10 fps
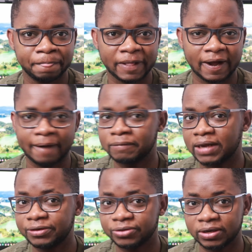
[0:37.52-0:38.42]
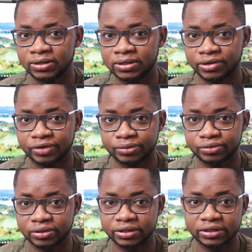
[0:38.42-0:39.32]
Now, I'm glad you're learning
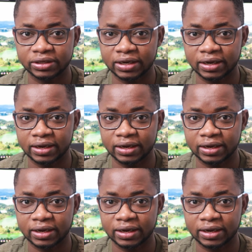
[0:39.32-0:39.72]
DevOps really.